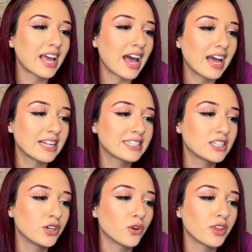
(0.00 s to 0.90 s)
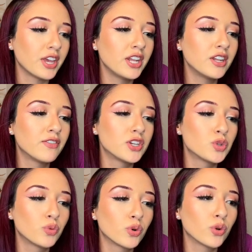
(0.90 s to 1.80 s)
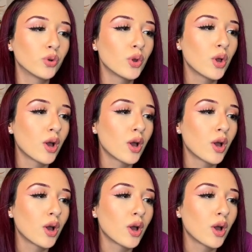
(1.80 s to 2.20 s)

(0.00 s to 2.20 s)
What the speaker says: at, the individual